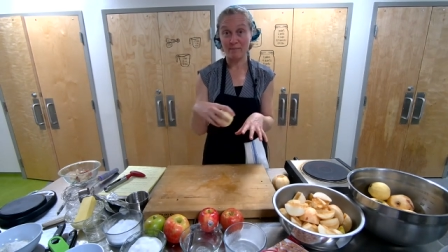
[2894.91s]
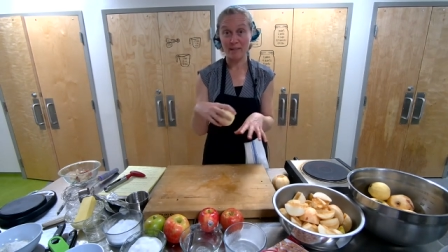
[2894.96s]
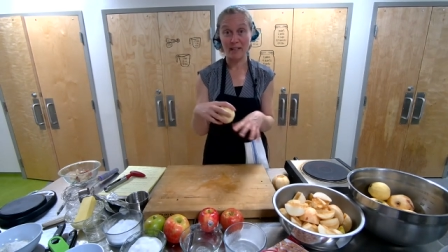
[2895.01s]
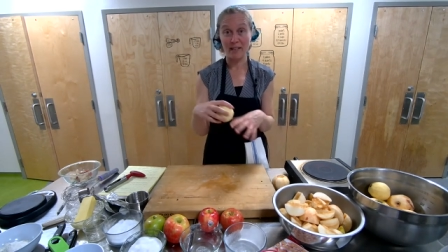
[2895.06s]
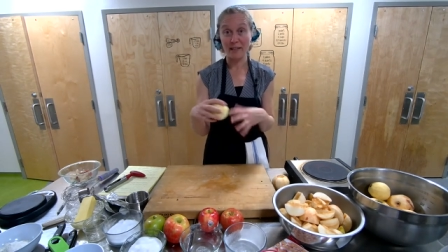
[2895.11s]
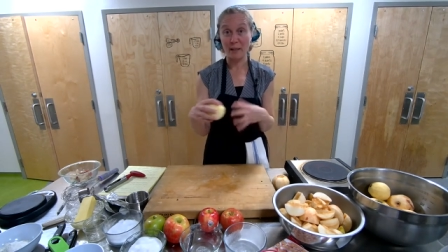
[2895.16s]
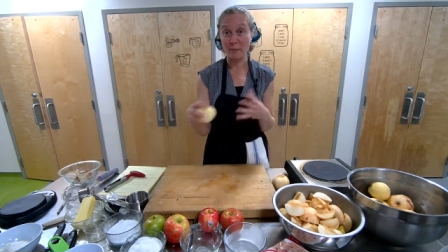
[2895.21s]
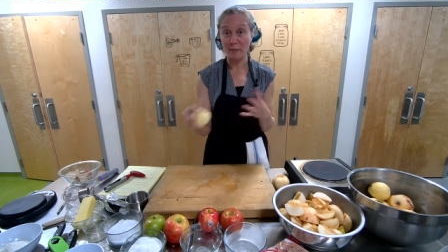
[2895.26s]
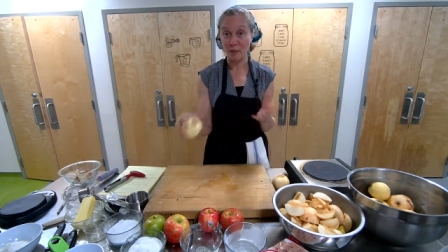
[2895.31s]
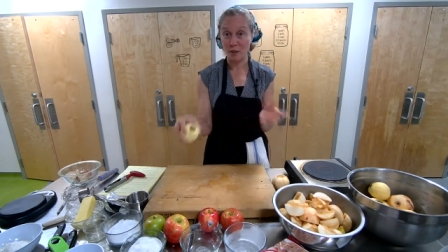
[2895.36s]

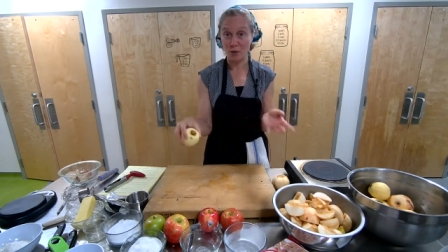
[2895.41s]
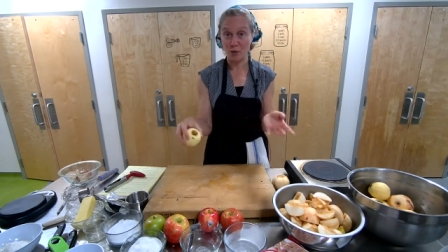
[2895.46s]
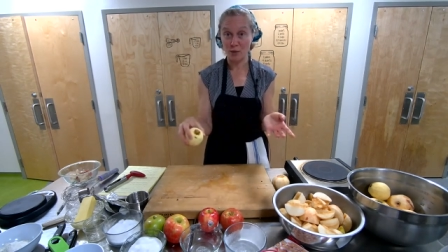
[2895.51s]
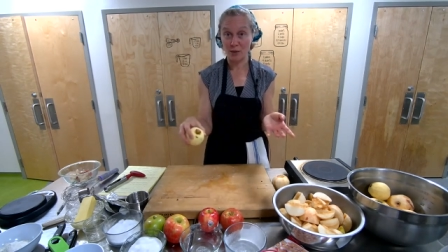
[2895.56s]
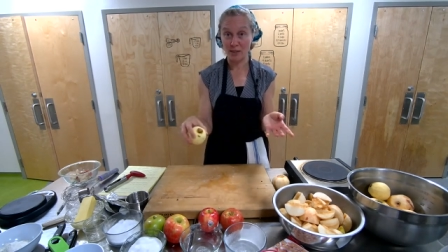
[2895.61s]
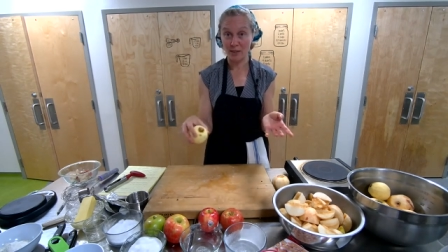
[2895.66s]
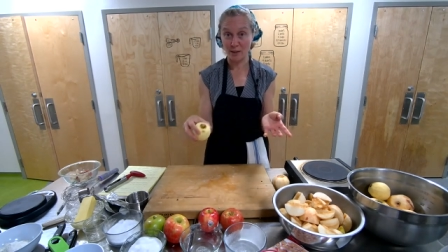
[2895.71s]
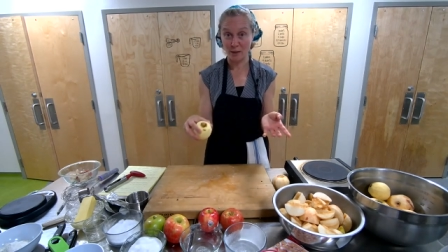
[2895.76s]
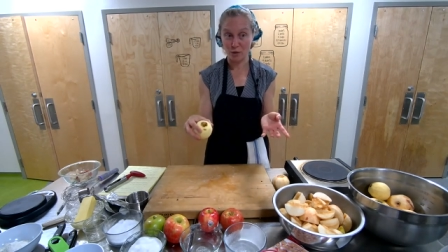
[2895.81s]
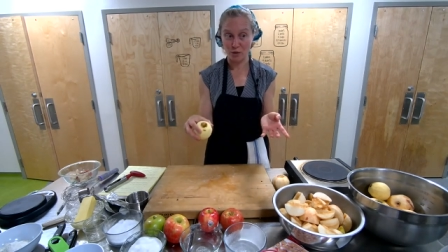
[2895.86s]
lemon juice
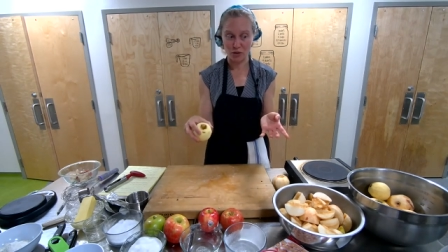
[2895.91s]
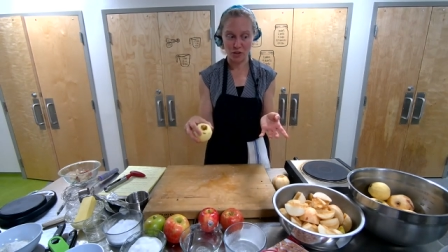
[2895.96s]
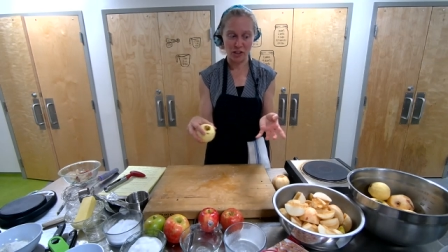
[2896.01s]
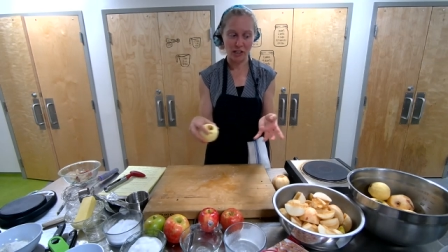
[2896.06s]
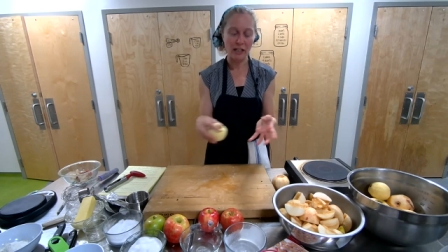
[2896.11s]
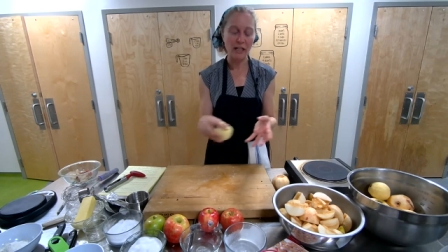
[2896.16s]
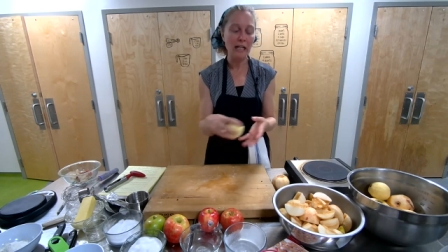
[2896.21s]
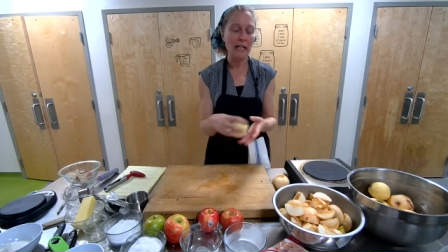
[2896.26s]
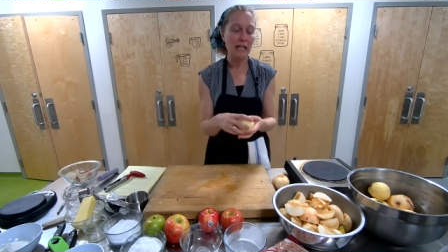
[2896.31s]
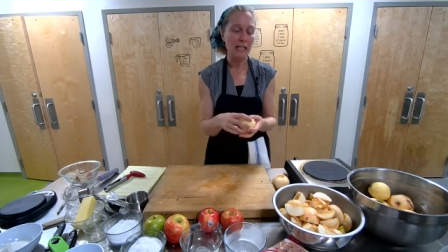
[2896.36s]

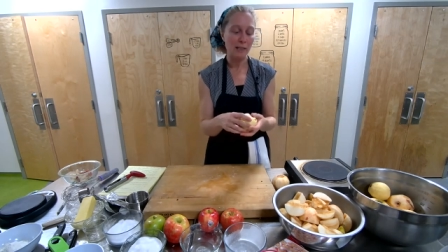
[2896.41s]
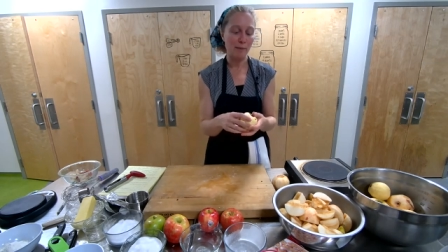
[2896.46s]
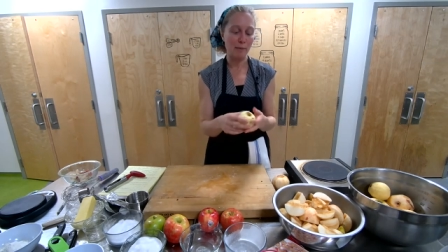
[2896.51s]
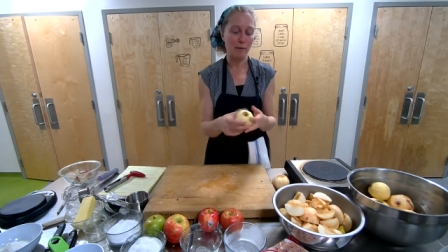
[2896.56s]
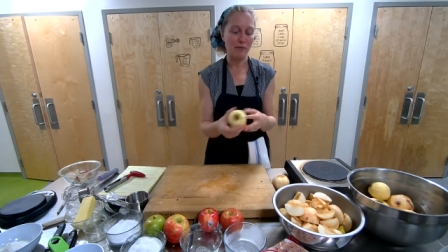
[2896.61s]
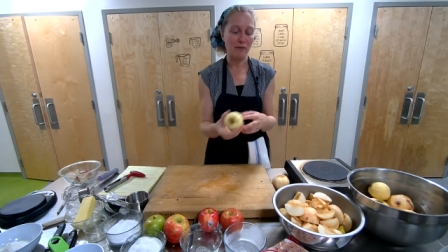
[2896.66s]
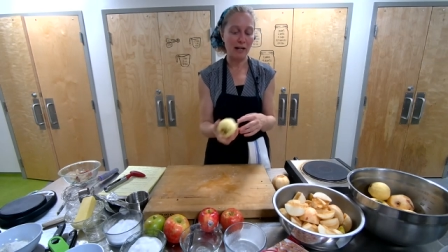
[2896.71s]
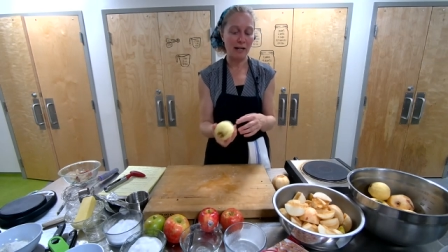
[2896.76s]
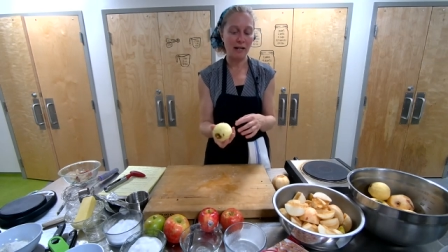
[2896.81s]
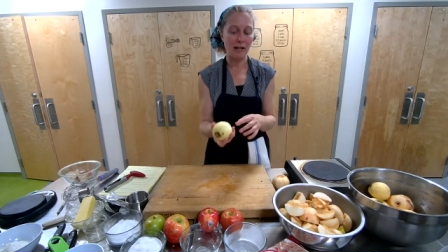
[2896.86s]
solution to
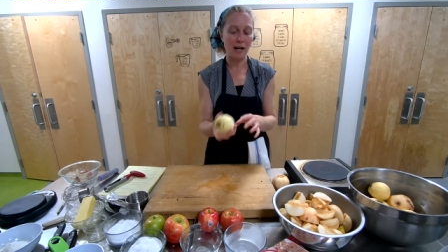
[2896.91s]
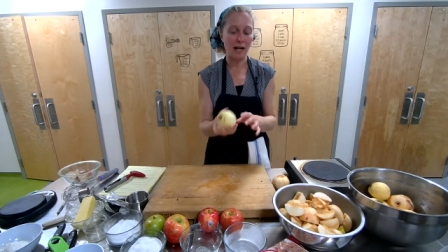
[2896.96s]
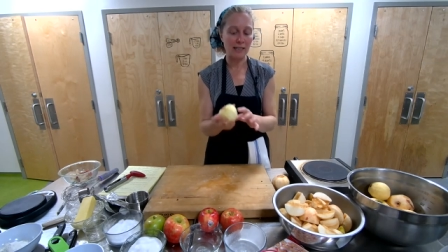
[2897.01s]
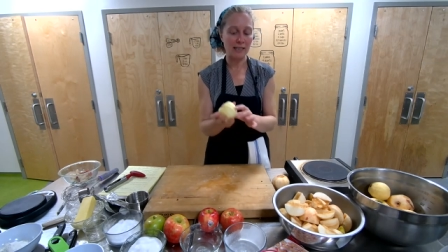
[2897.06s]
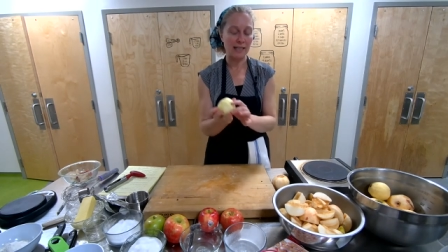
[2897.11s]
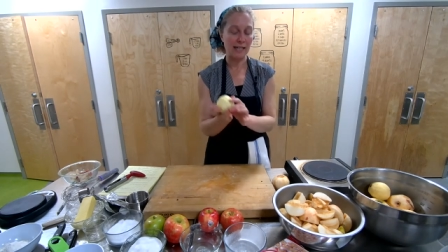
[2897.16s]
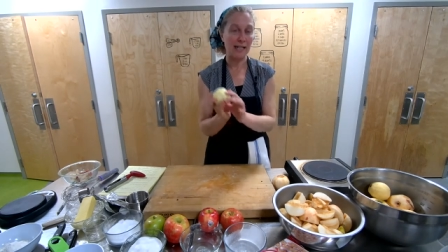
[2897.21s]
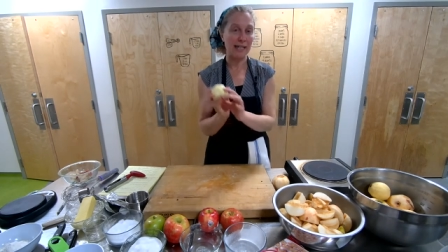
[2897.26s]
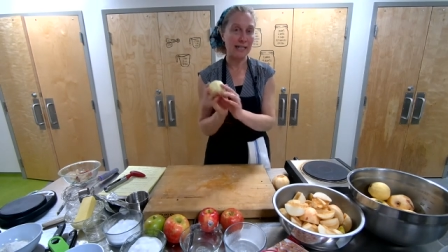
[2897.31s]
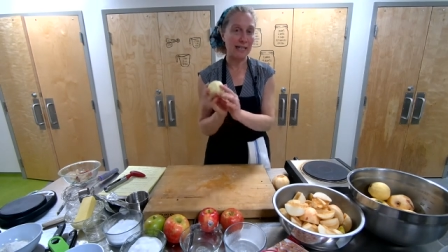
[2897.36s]
prevent
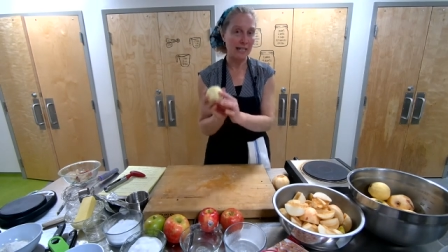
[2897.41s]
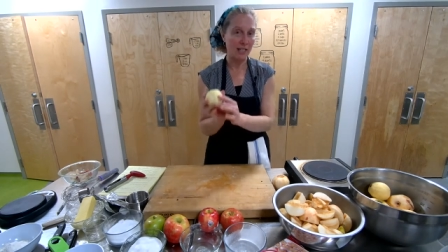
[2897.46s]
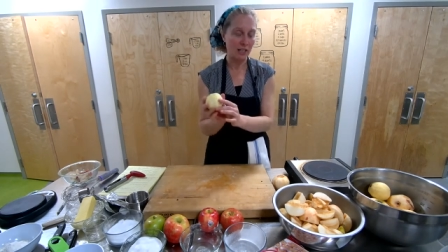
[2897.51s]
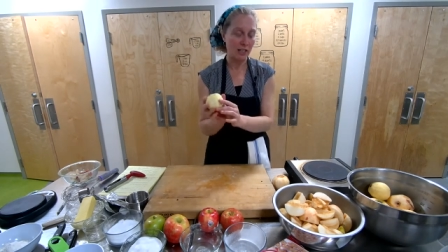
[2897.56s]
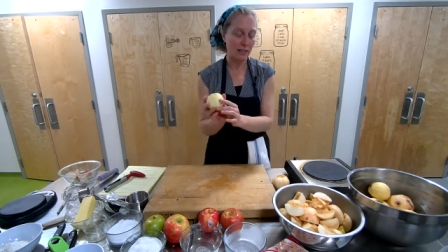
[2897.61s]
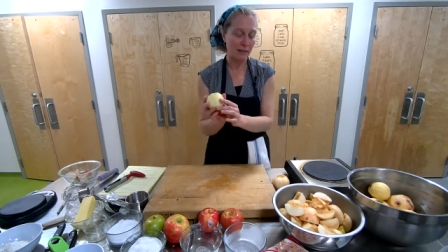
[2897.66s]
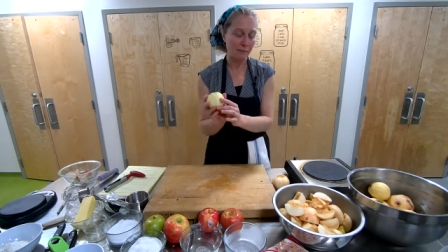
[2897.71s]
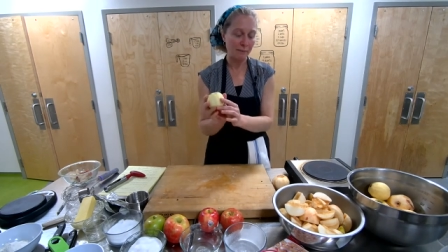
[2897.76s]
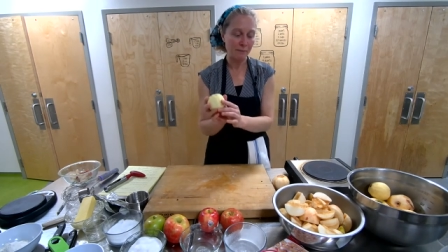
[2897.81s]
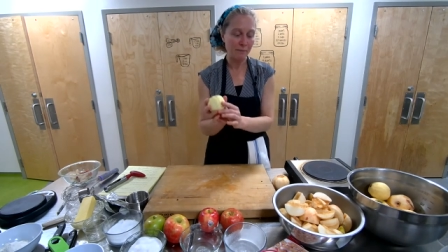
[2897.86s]

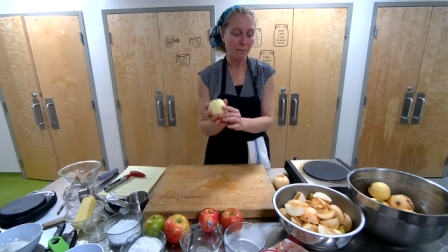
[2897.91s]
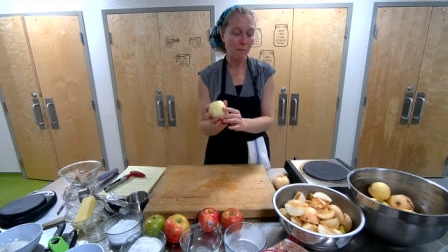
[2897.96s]
oxidization.